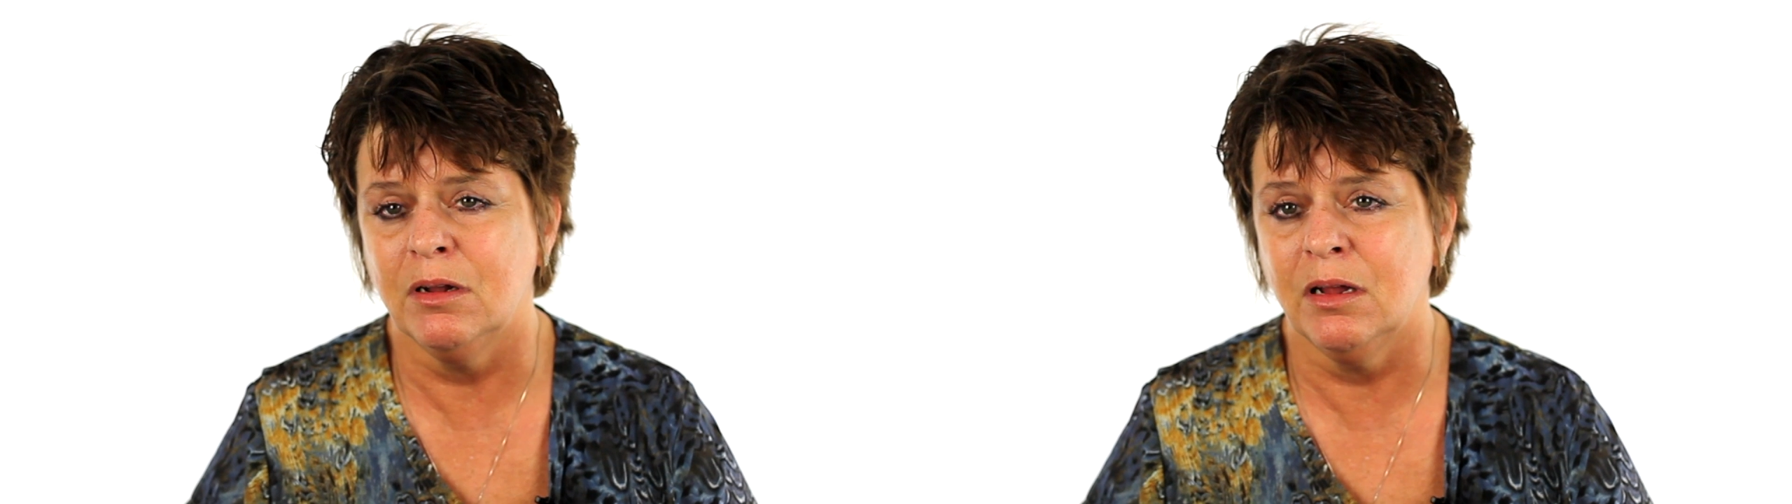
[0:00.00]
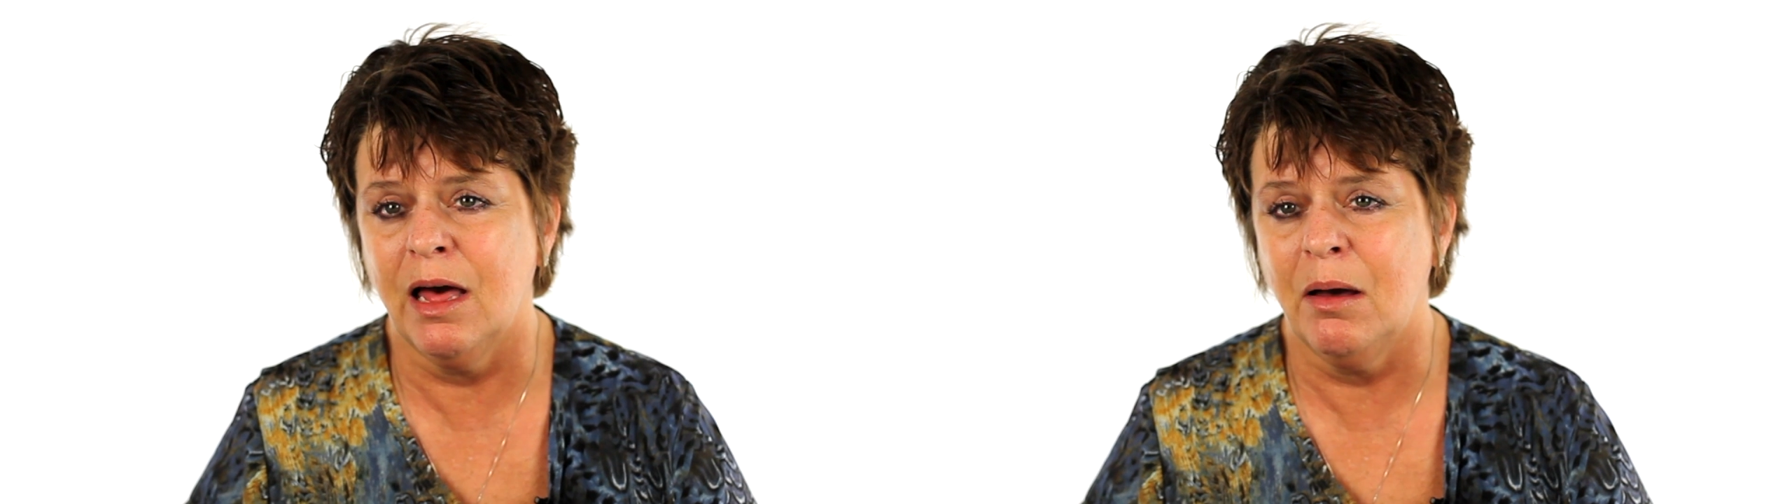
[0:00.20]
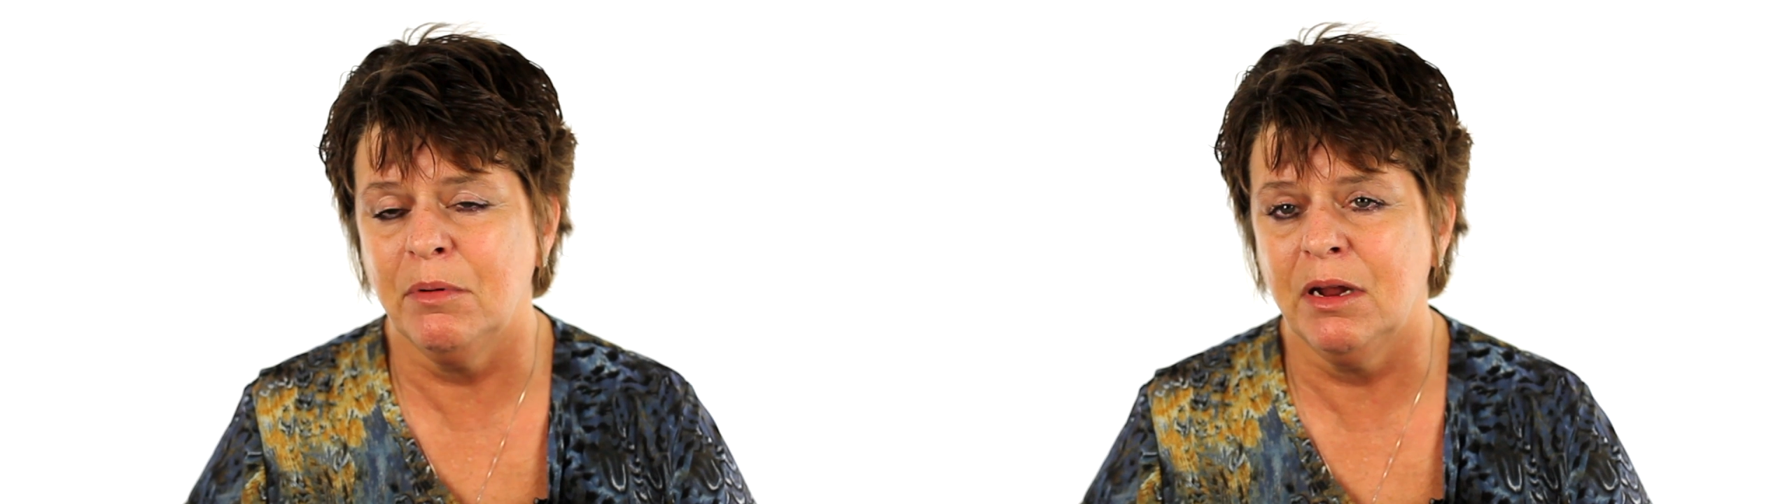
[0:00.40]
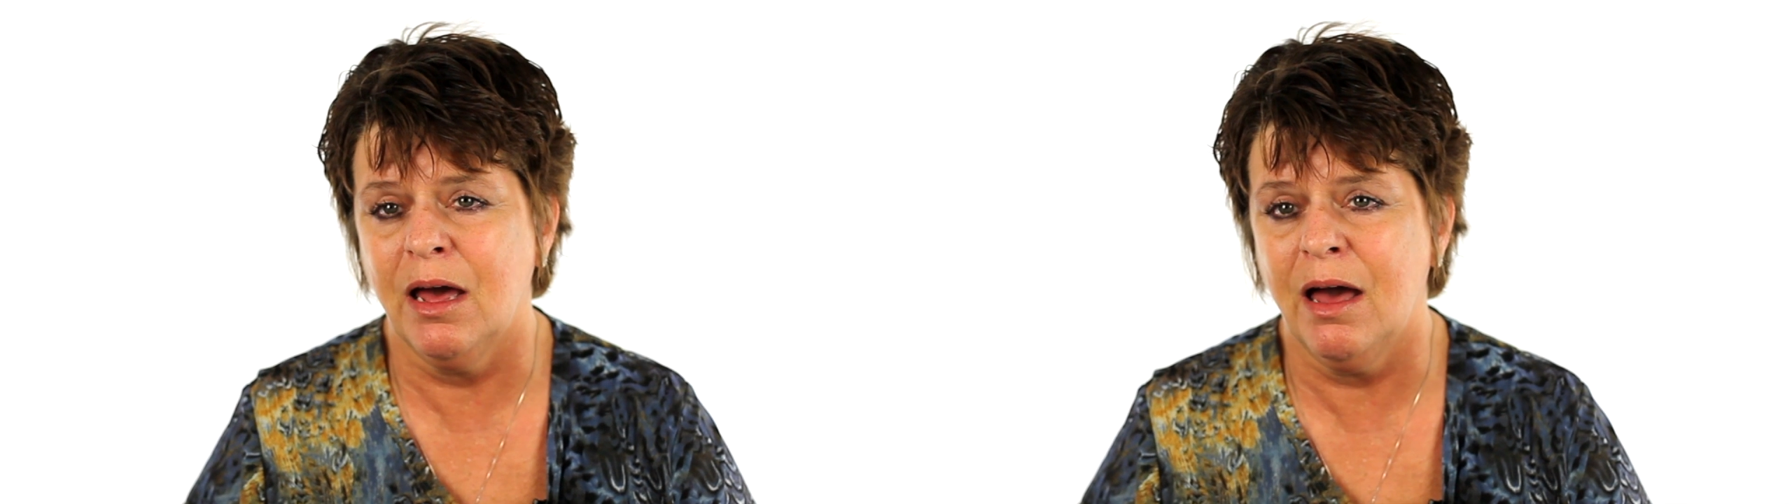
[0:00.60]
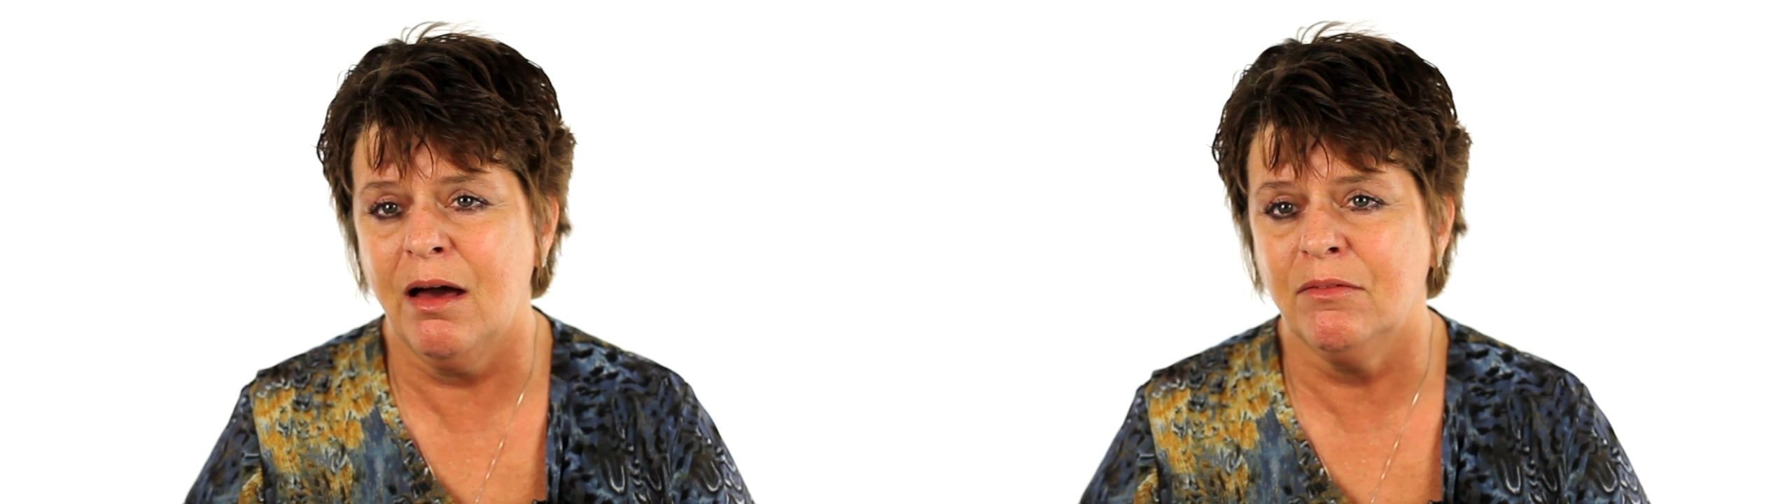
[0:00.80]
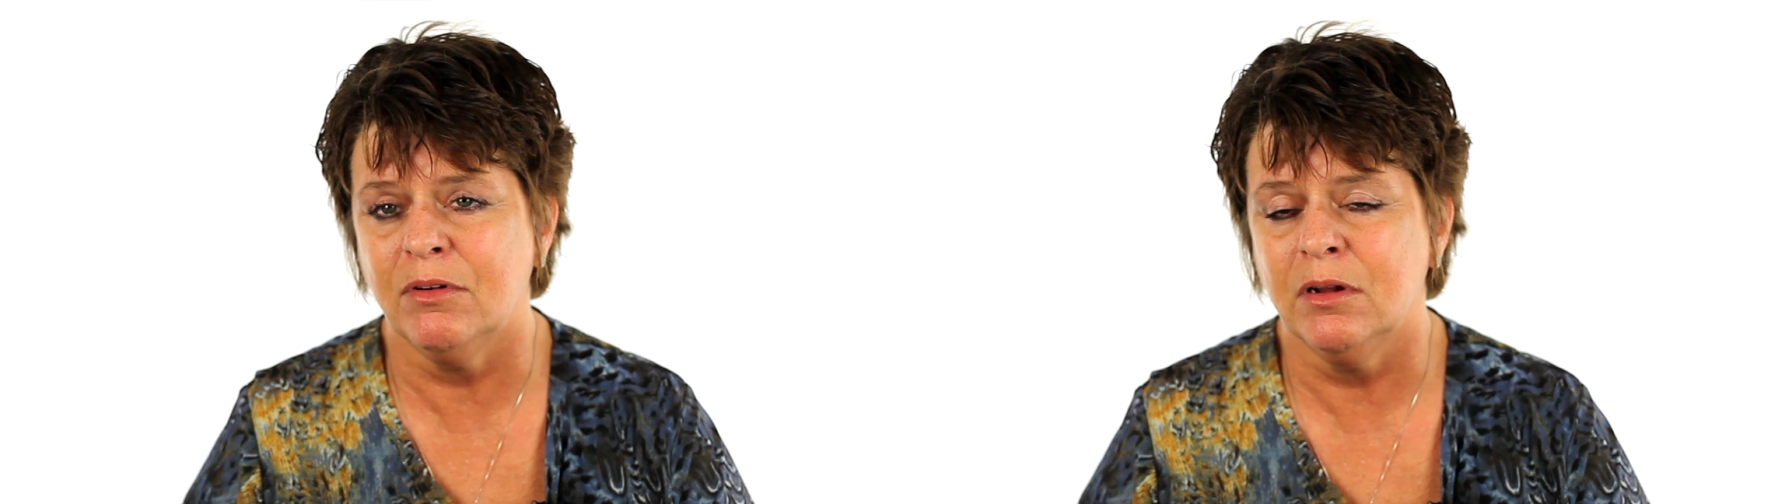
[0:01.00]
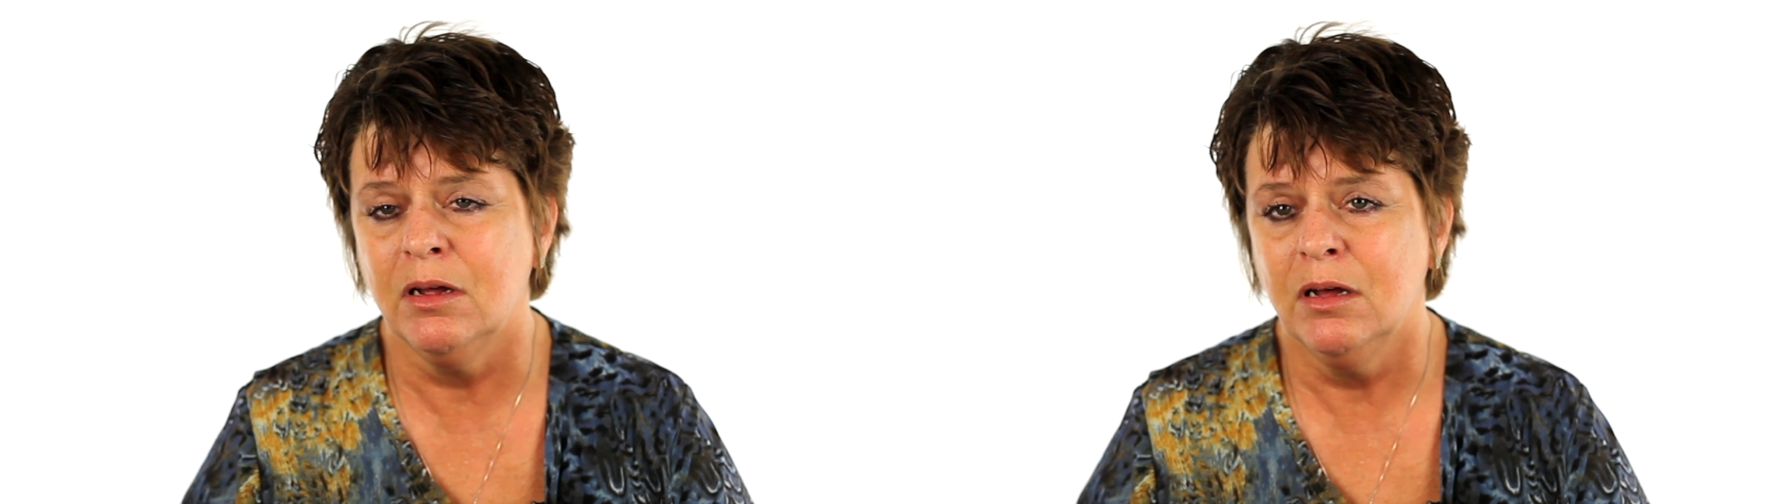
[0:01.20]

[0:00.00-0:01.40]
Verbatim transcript: allow me to have it.